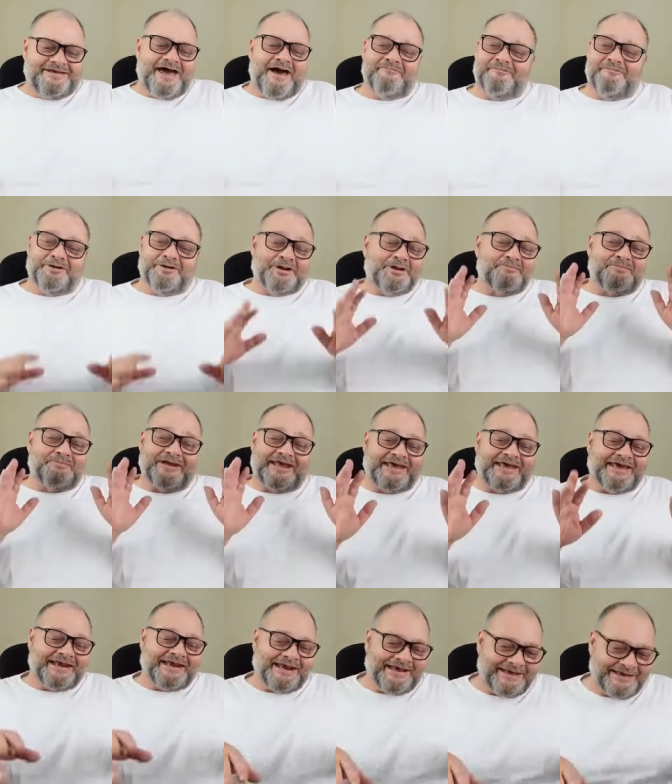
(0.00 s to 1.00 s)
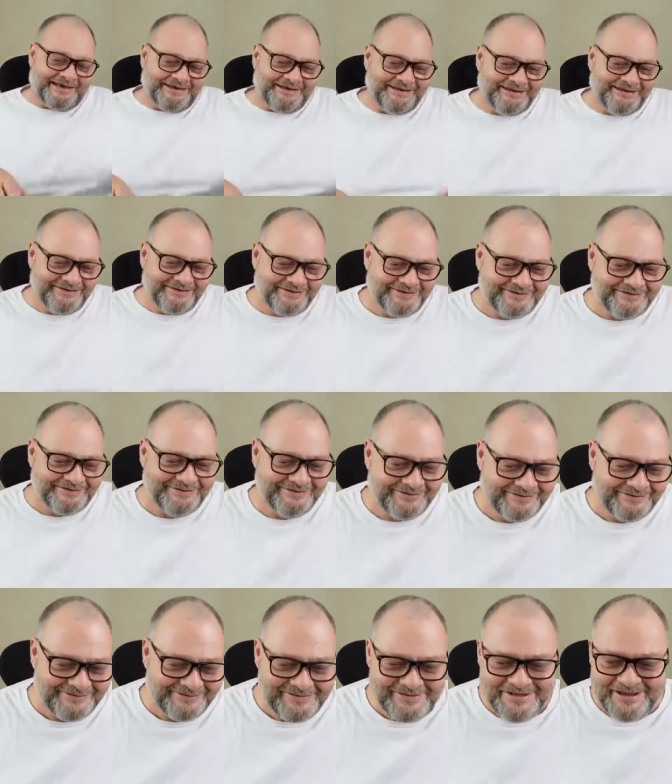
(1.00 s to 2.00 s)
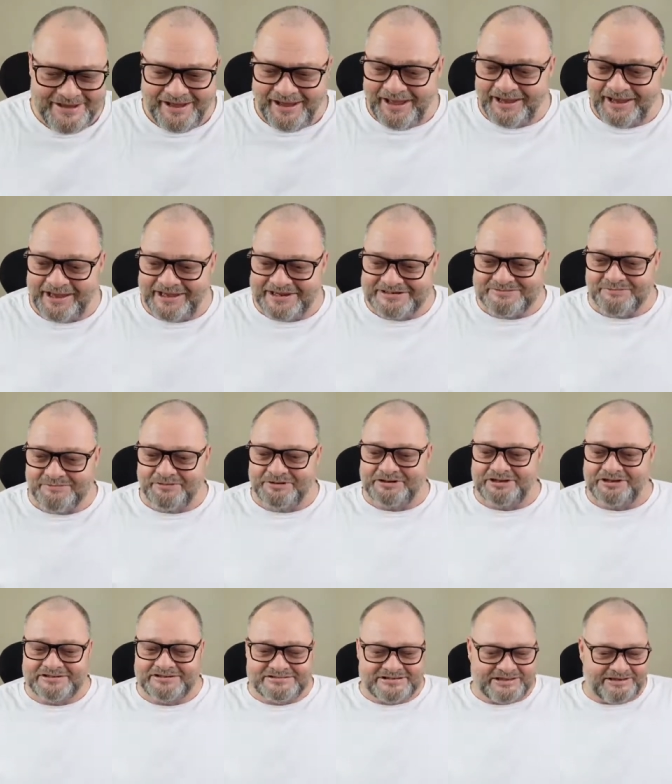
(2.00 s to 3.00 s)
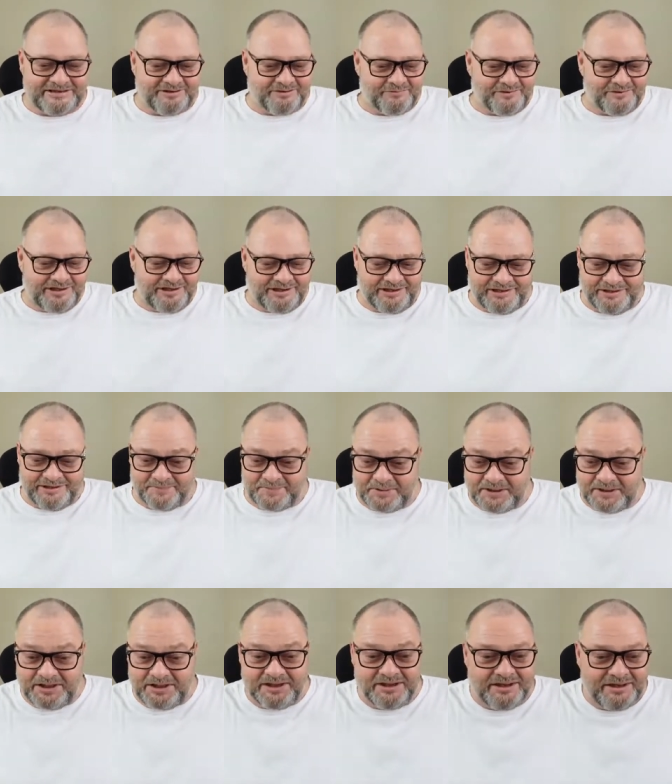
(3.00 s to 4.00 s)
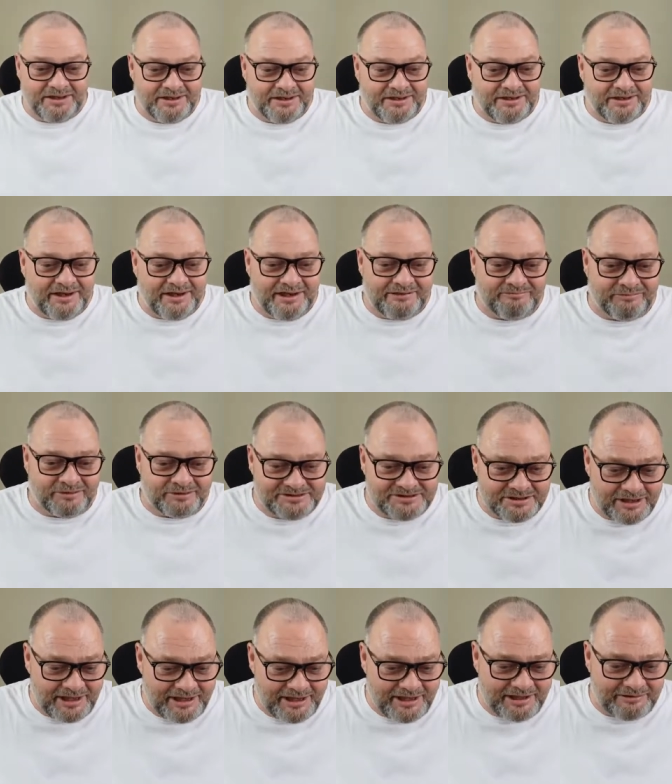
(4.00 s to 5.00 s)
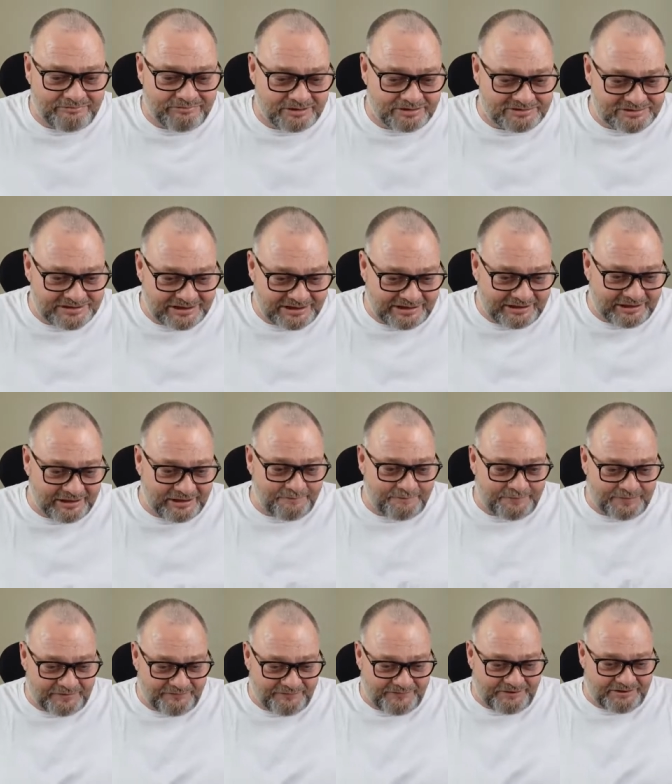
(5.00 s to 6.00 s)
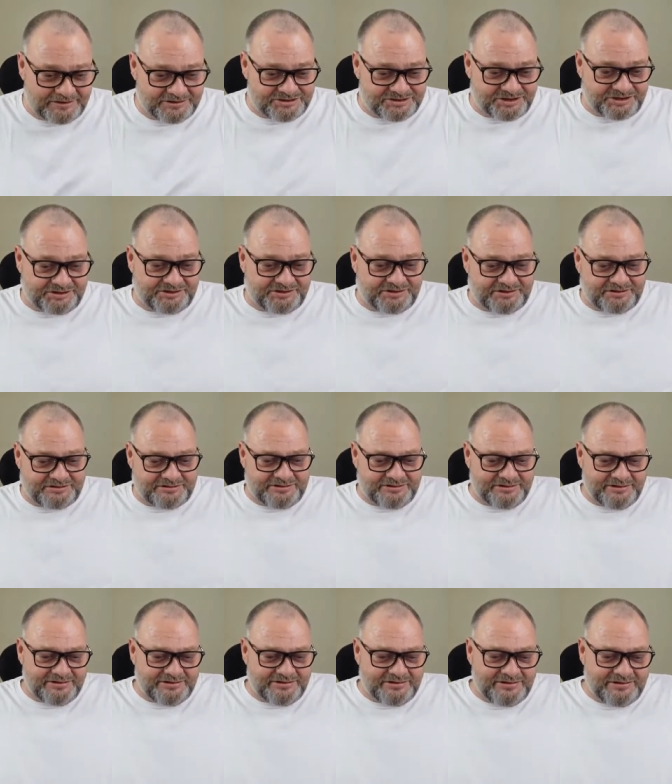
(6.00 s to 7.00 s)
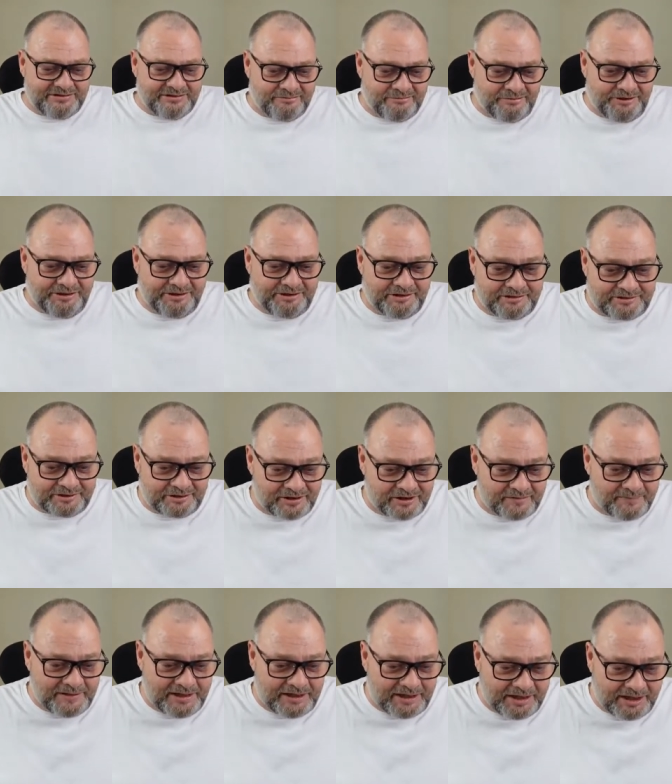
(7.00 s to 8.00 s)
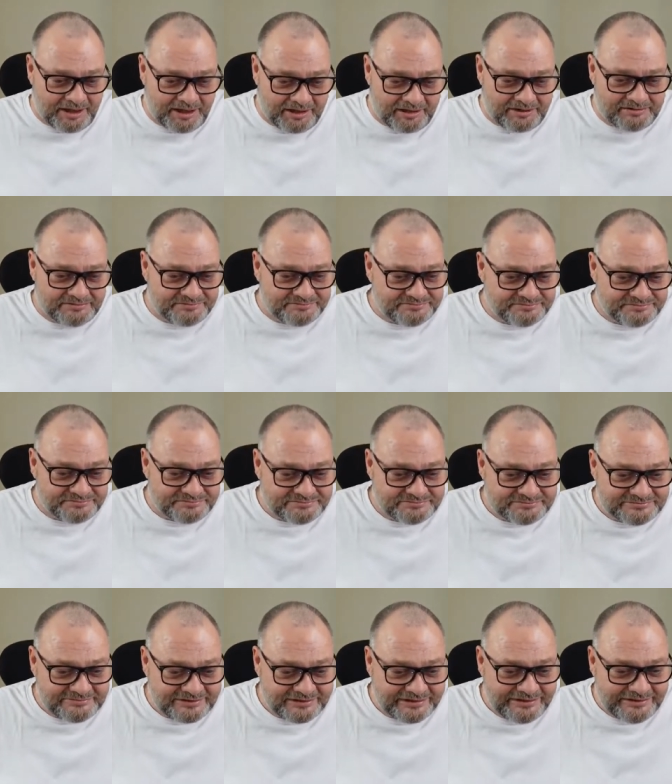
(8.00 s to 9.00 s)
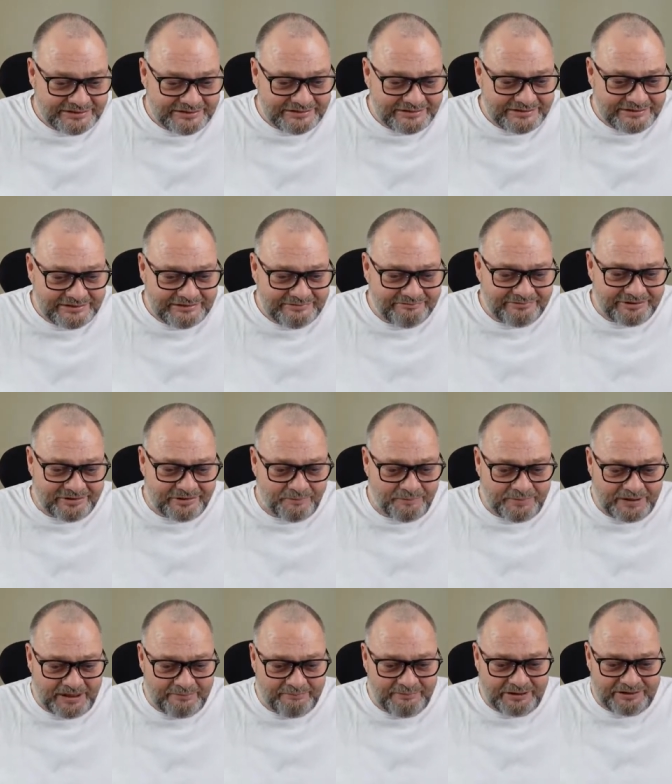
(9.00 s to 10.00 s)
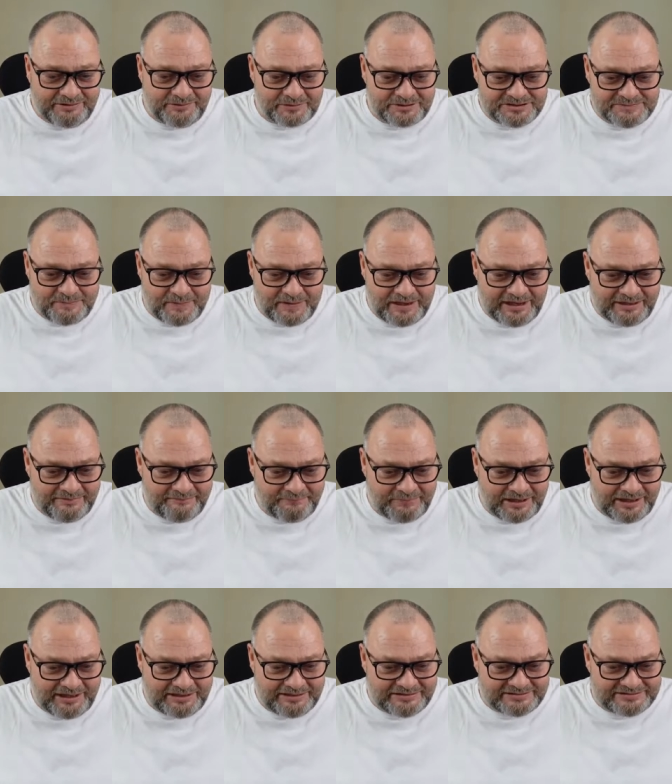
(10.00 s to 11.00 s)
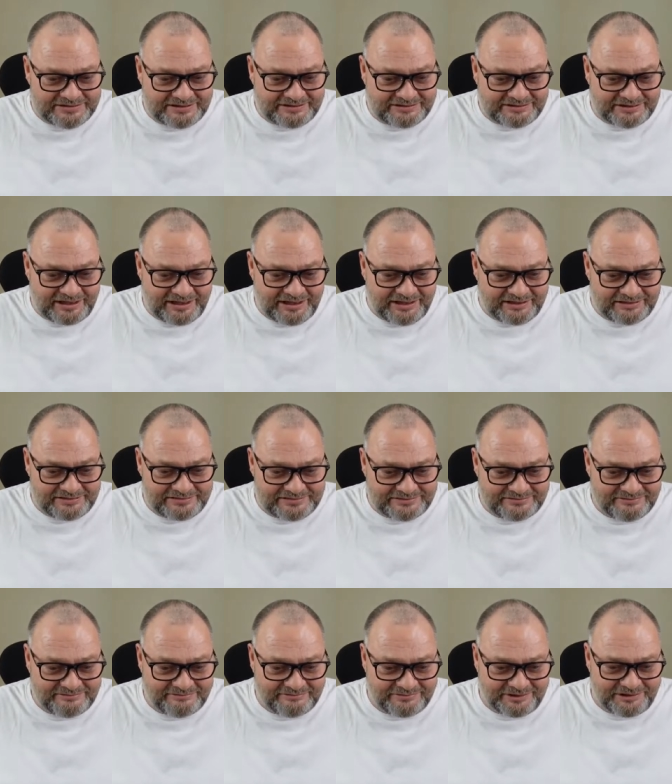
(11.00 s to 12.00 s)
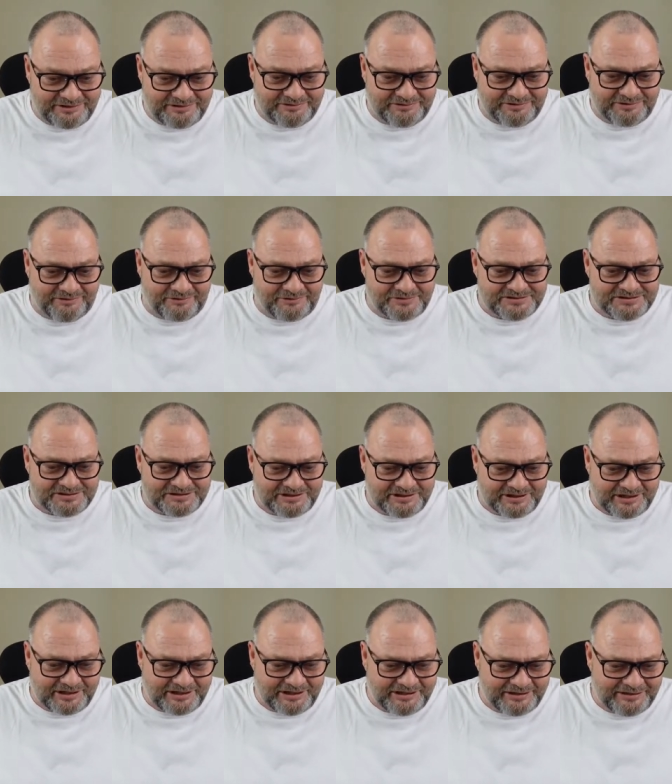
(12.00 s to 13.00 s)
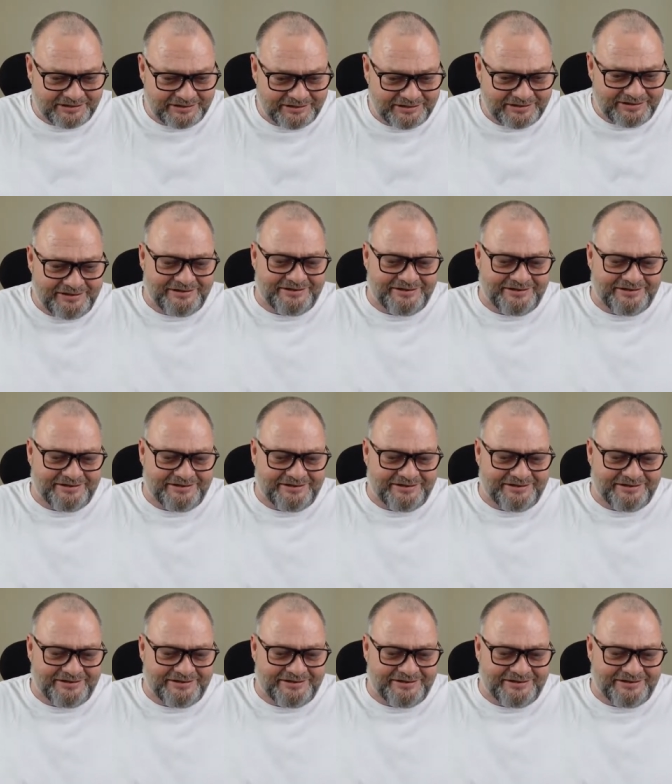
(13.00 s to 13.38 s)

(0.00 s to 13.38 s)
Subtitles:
I'm only playing, Ed. I guess let's get old Ed up here. Ed wants to get up on the agenda. What are you going to talk about, Ed? When Obama endorsed Biden, Biden said thanks. What are you endorsing again?